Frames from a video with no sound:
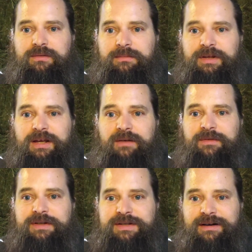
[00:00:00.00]
me
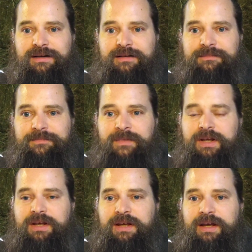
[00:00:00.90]
having the time
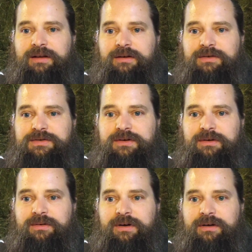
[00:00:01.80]
and
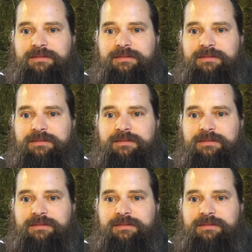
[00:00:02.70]
also,